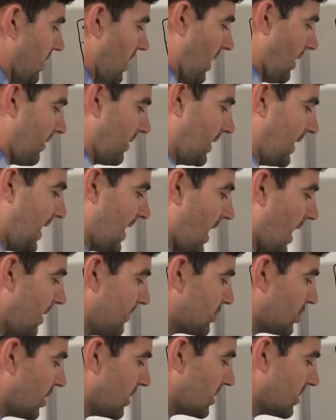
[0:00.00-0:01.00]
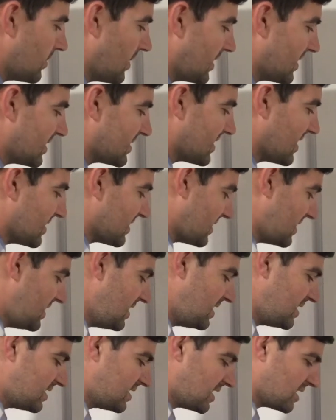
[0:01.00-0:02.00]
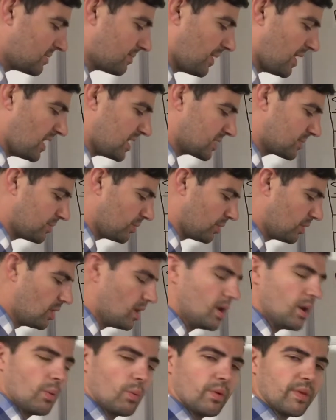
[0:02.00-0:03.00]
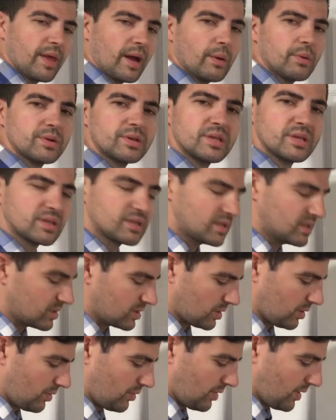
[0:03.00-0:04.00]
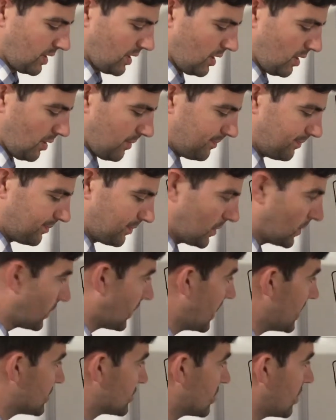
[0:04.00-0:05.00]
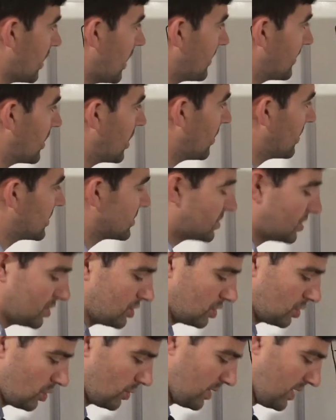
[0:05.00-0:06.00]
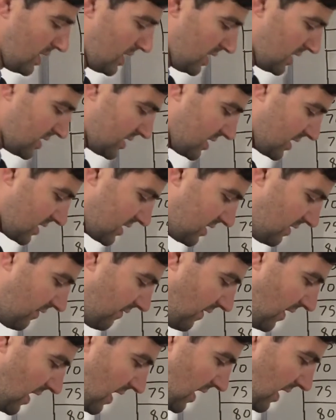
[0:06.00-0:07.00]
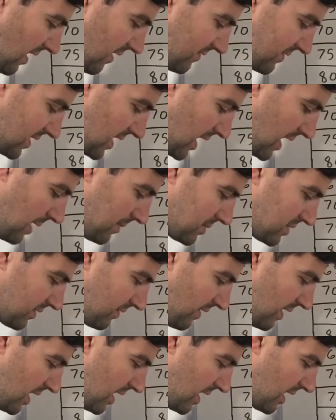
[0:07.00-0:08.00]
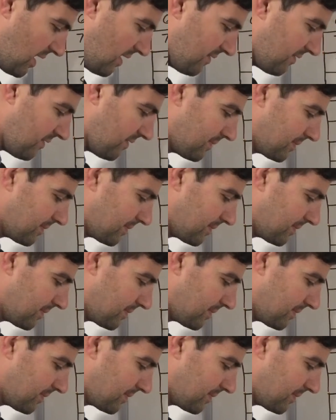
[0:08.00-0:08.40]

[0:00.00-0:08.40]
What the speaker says: Again, I'm trying to make this as easy as possible with our distance learning here. Okay, so I'm going to do 65 times 5,